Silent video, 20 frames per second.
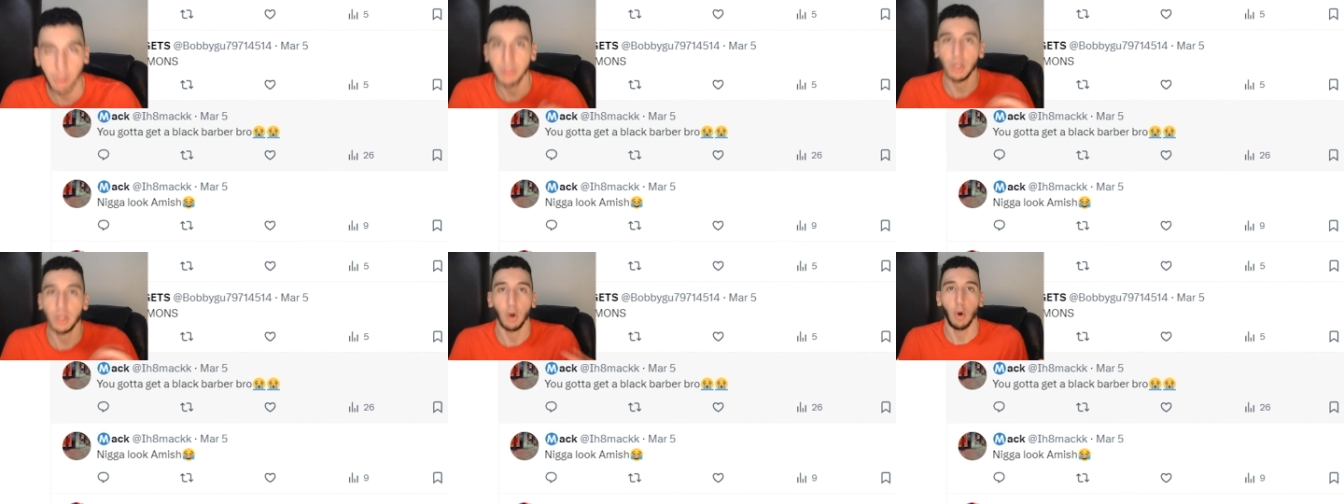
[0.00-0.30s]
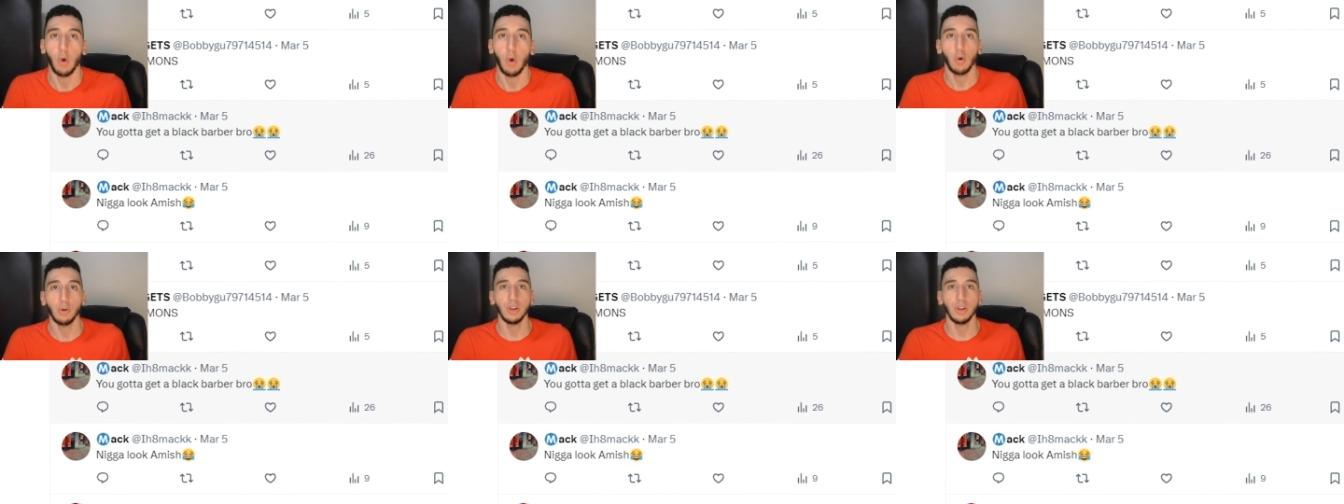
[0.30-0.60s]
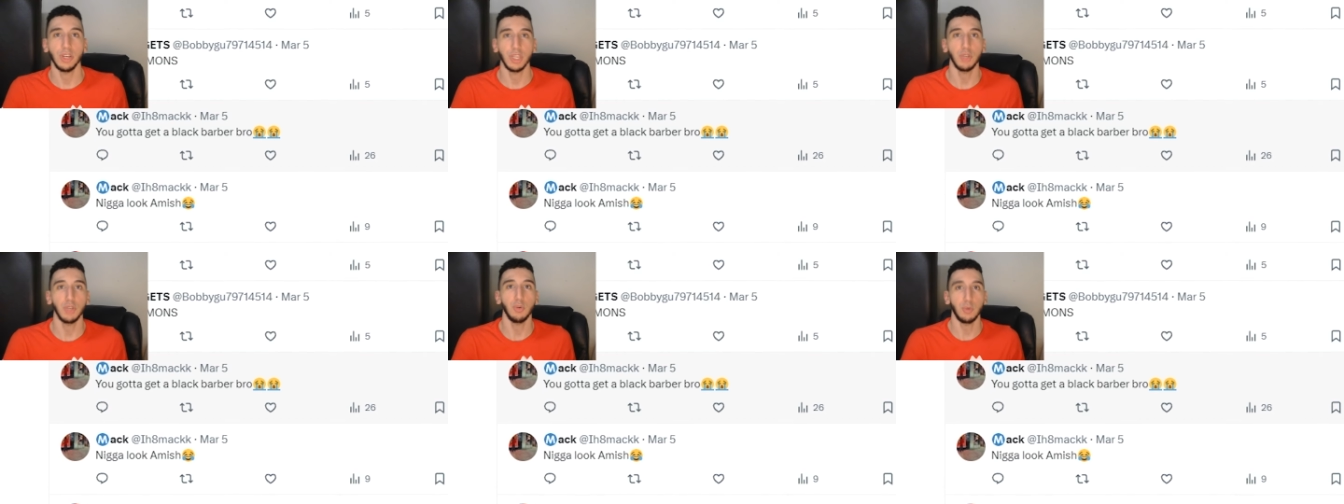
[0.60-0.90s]
the
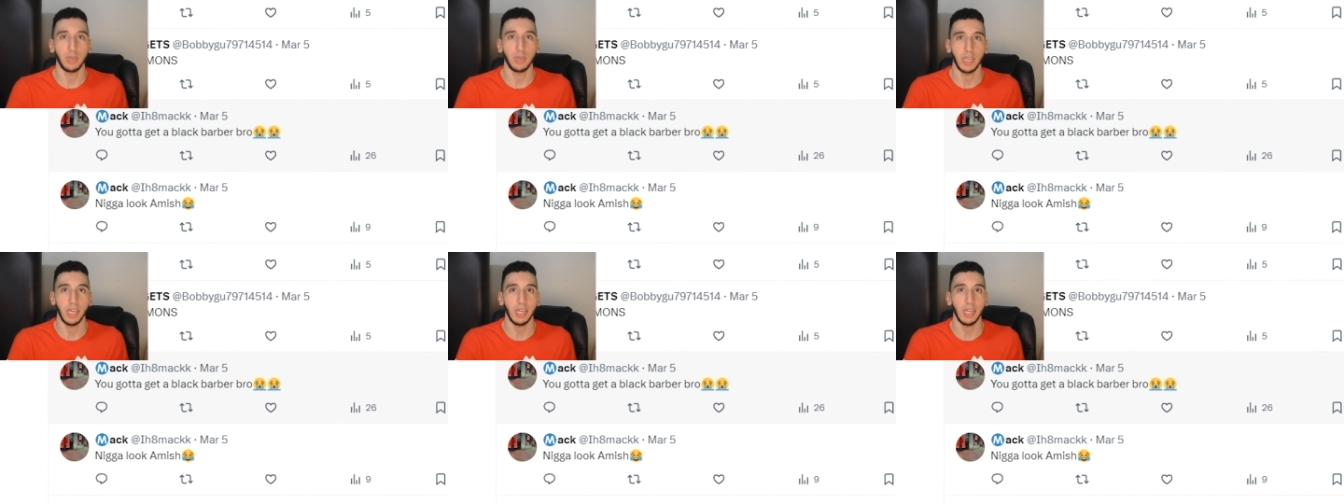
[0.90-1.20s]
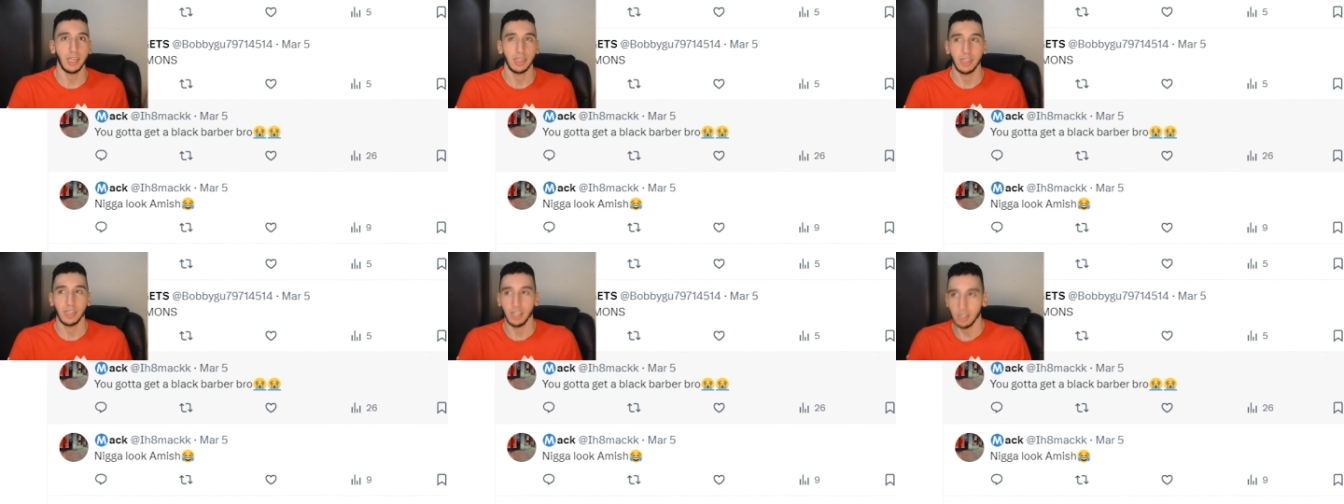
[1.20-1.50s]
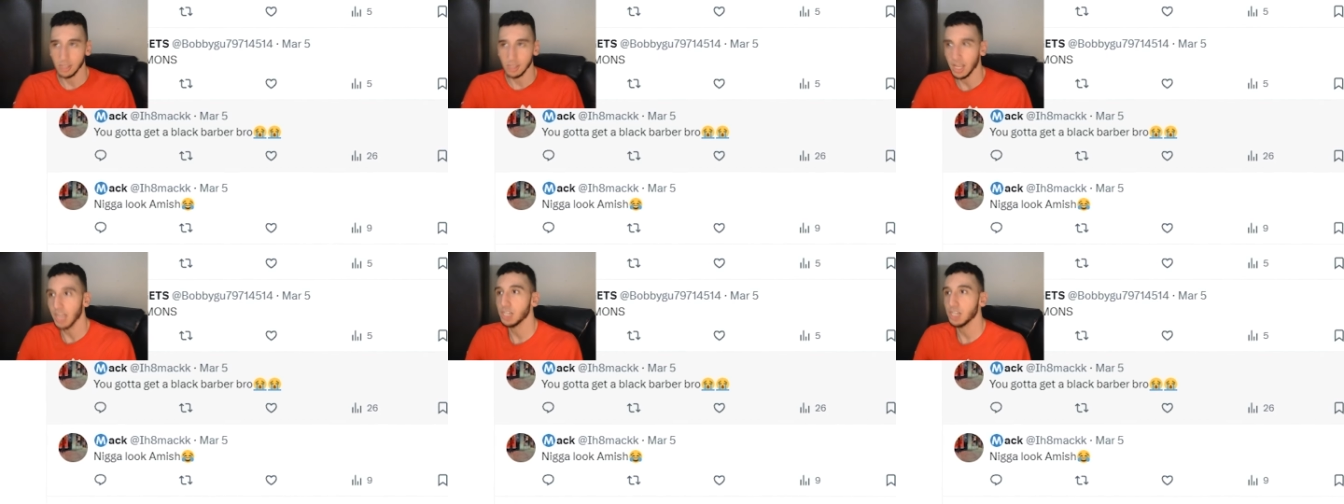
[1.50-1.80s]
older you get, the
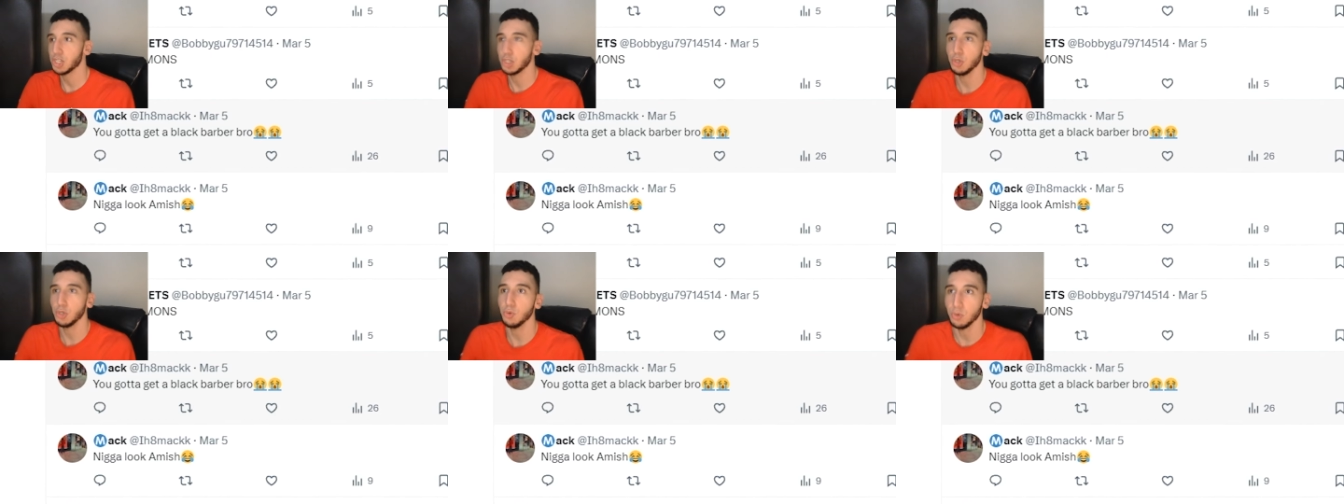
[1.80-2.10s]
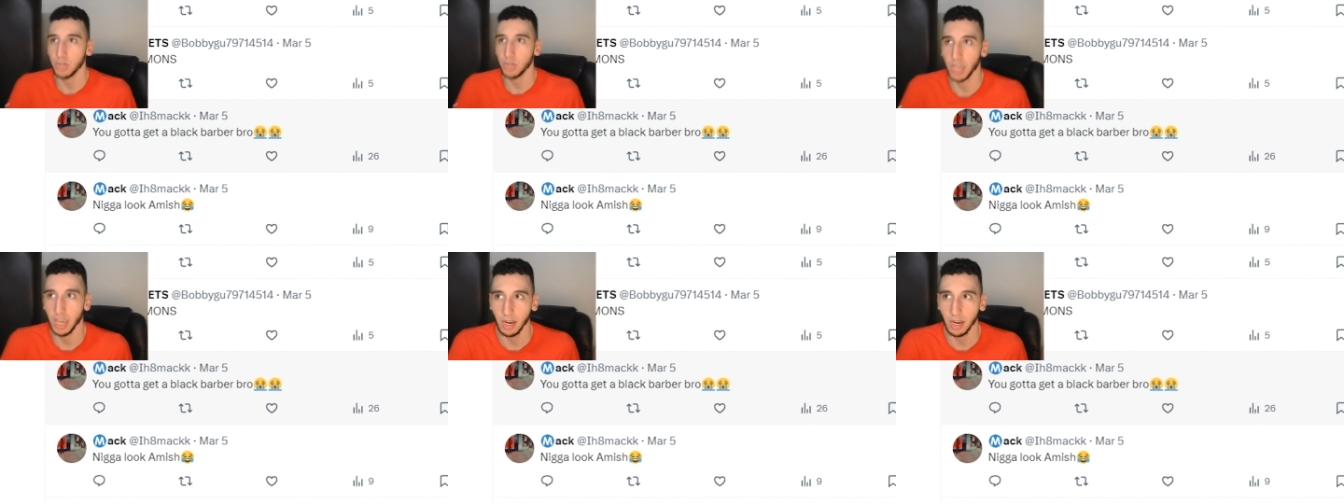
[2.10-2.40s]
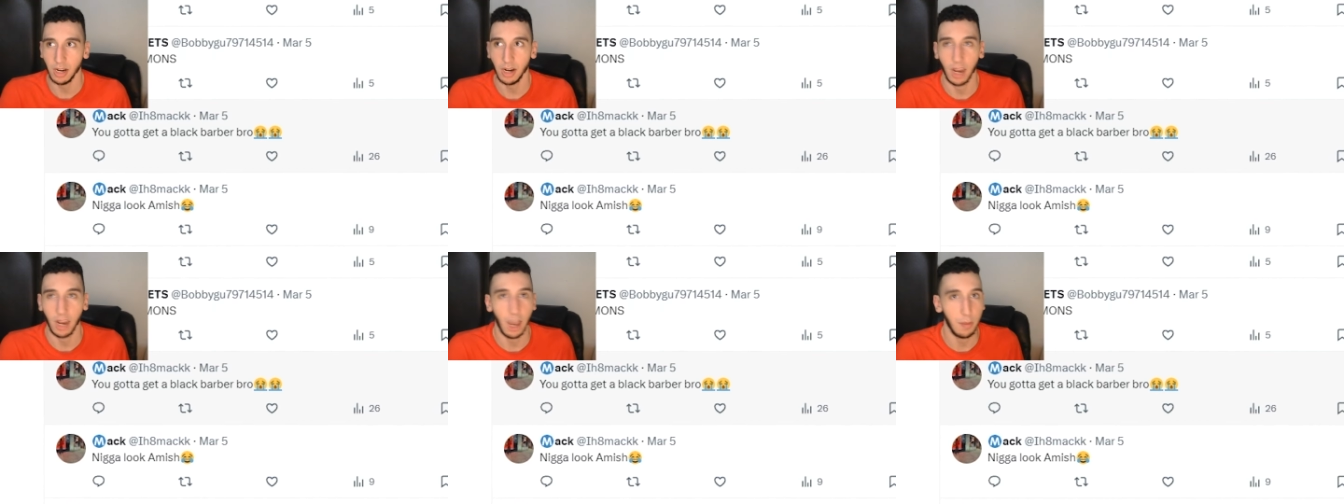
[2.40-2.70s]
less you care